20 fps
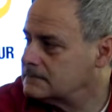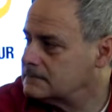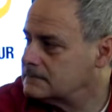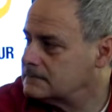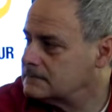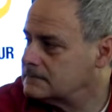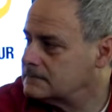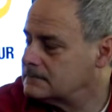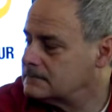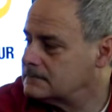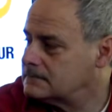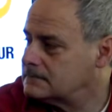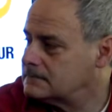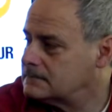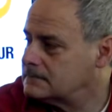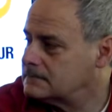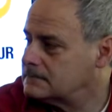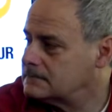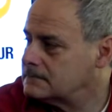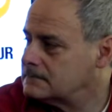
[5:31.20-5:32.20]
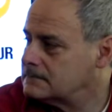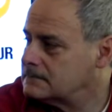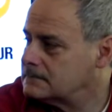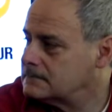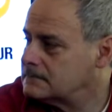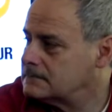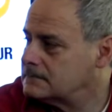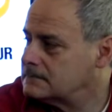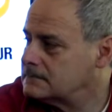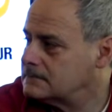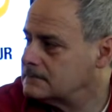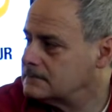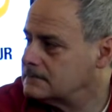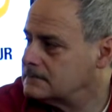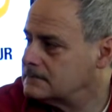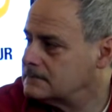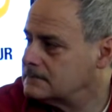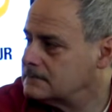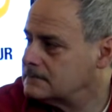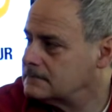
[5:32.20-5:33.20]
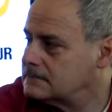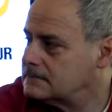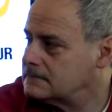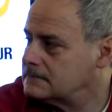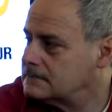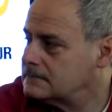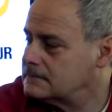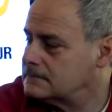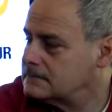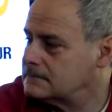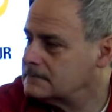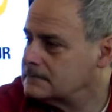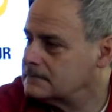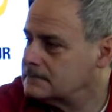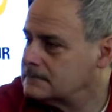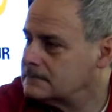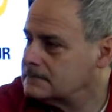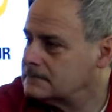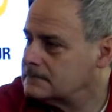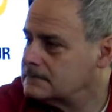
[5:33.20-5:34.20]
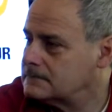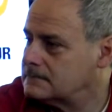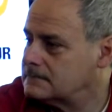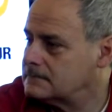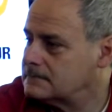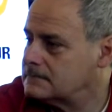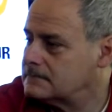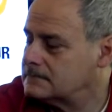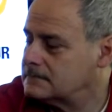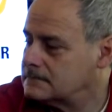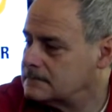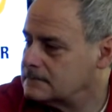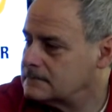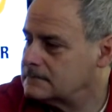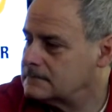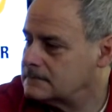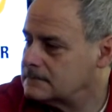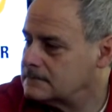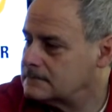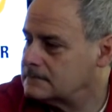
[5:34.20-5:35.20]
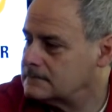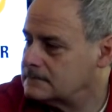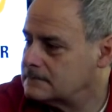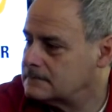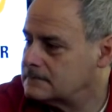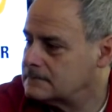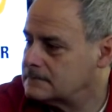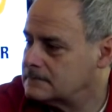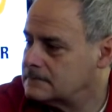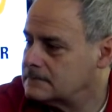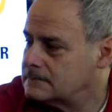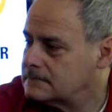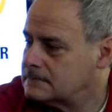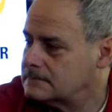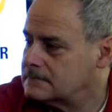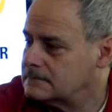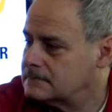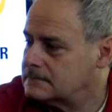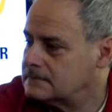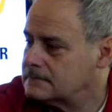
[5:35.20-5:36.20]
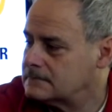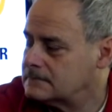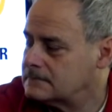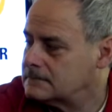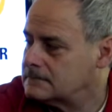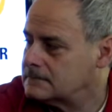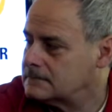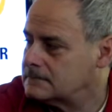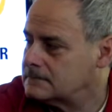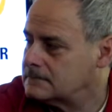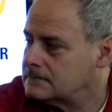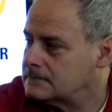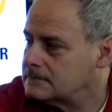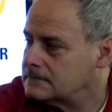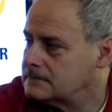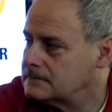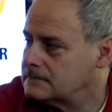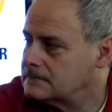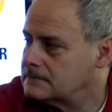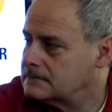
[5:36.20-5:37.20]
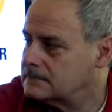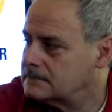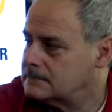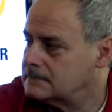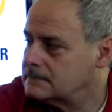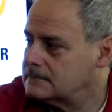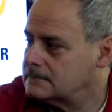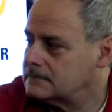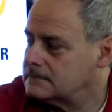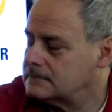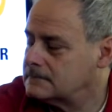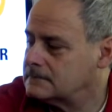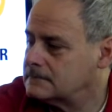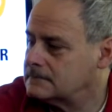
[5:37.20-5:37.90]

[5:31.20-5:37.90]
No words are spoken by the person on screen.